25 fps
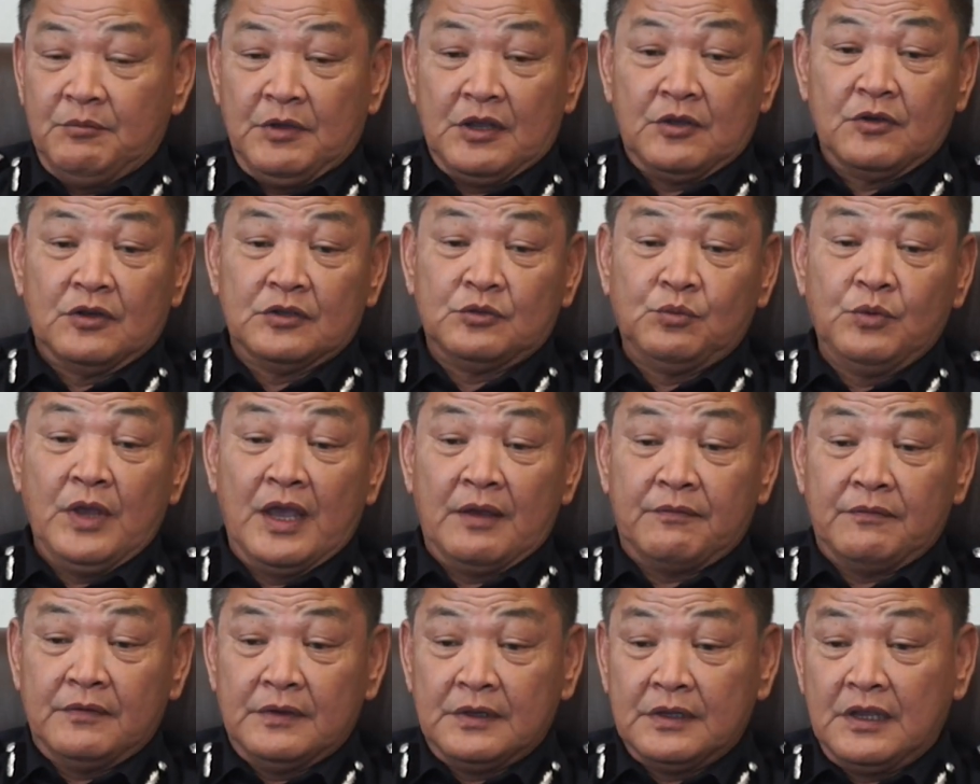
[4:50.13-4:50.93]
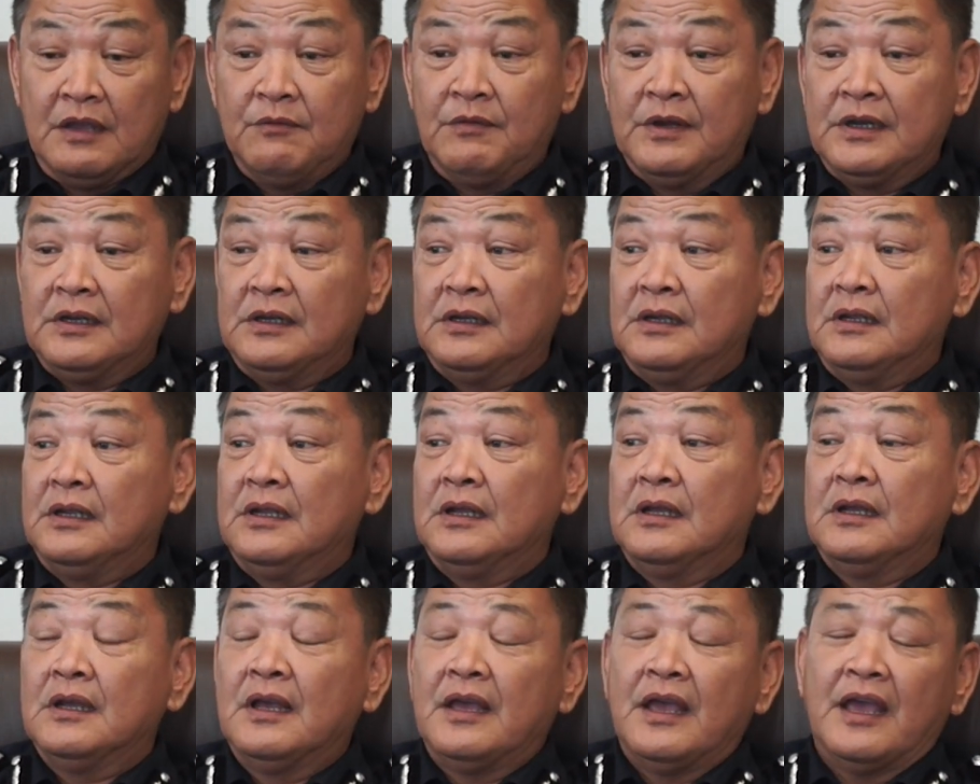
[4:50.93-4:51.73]
because we have given
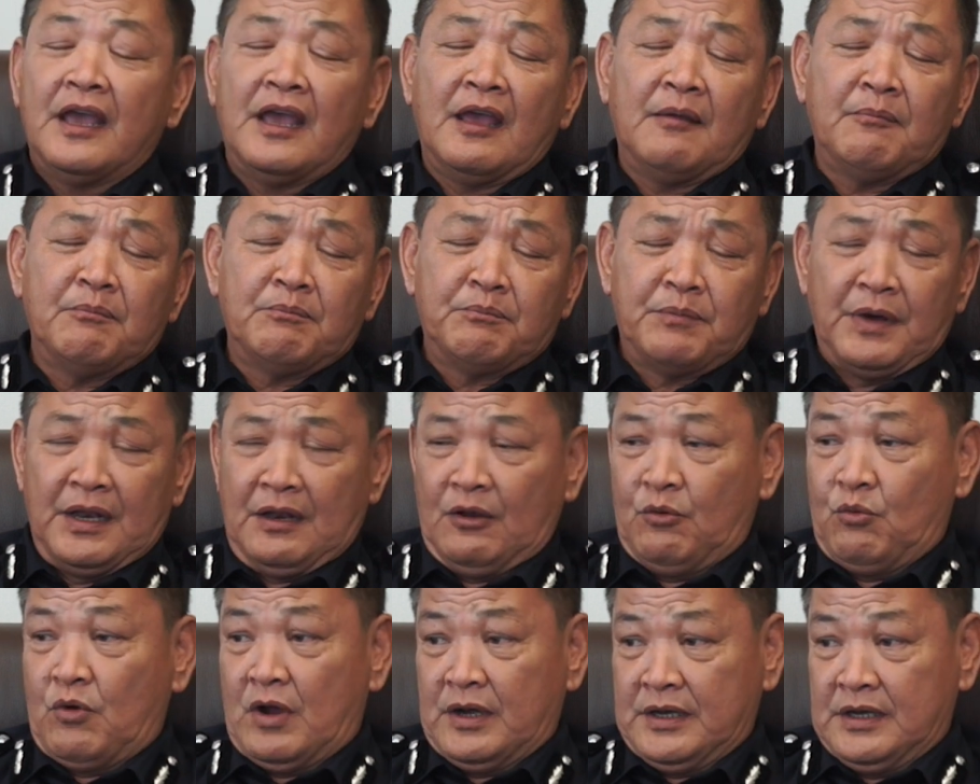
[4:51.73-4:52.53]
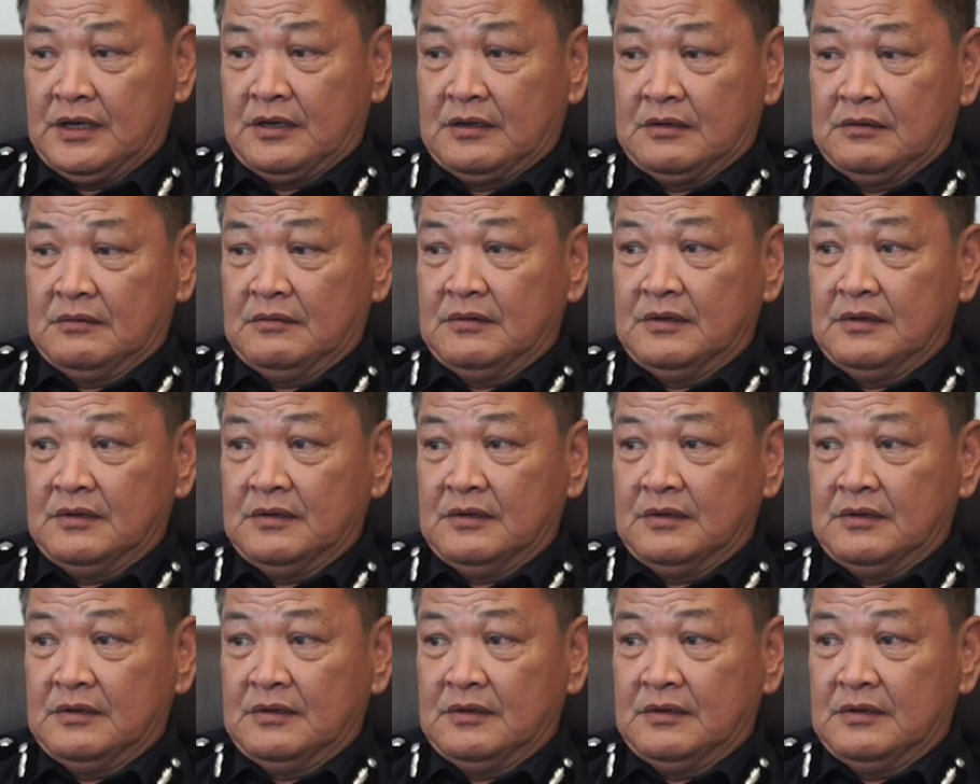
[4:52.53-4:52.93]
ample warning,